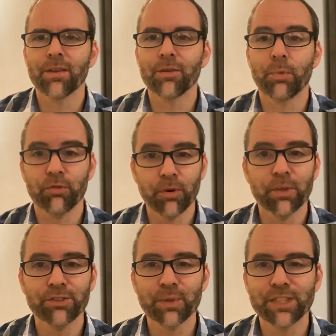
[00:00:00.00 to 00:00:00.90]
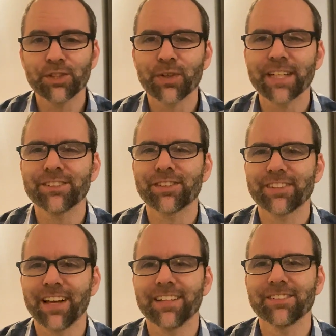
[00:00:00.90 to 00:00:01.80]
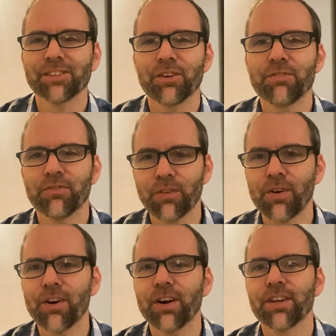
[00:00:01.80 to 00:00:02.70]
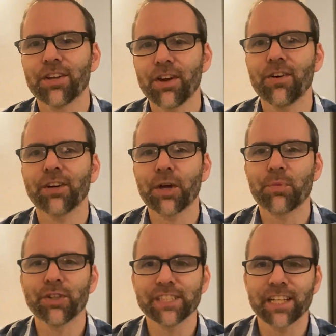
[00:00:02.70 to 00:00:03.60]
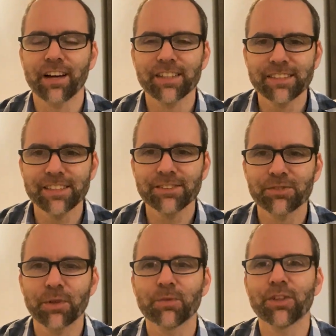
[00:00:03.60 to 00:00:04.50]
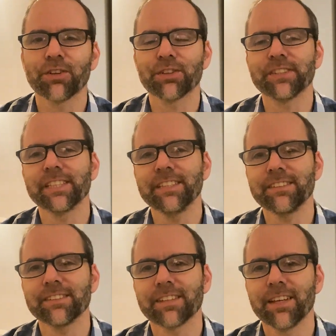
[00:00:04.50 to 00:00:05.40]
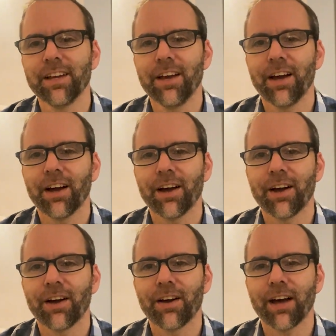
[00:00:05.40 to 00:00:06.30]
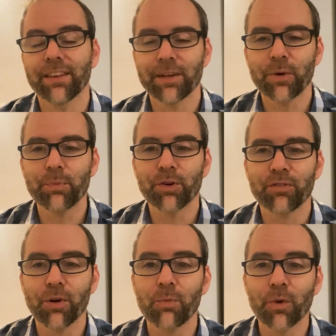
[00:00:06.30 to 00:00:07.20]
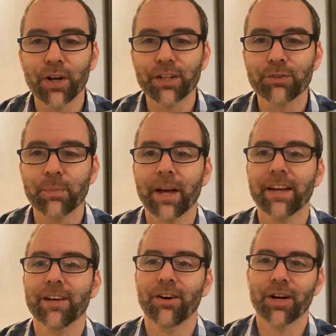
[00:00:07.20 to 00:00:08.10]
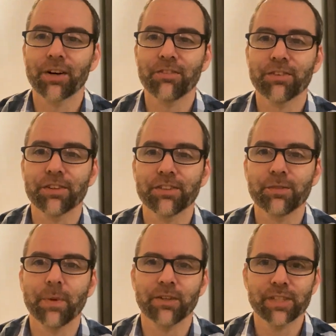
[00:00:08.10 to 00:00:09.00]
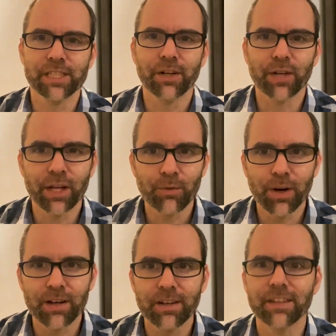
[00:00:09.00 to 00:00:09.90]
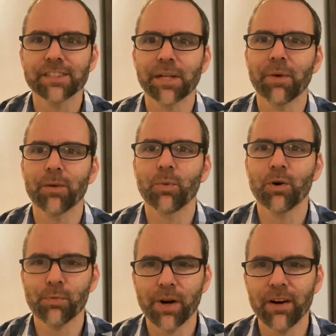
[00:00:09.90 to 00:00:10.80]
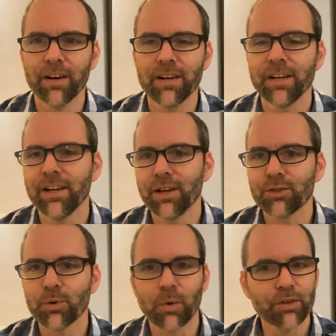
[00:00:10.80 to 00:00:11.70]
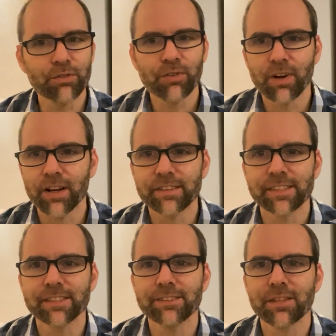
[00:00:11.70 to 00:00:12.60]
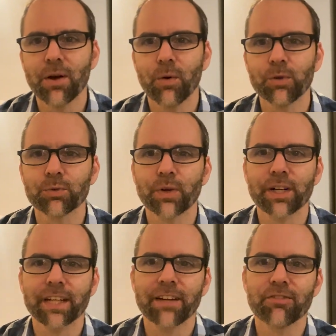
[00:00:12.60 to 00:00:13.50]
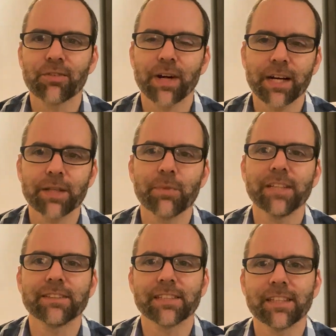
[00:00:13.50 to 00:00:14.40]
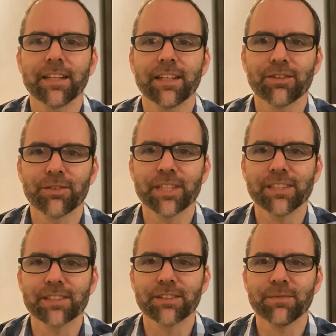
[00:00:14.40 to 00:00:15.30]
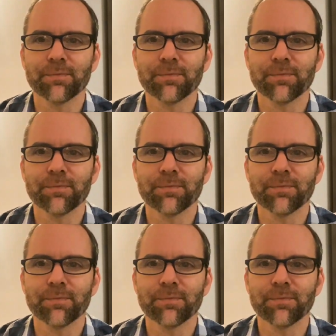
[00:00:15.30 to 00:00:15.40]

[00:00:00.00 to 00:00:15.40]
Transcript: The performance will showcase the talent of four young emerging artists from the Northeast, and they will perform works by choreographers Patricia Okenwa and Jamal Bokmar, two wonderful artists whose work have rarely been seen in the region.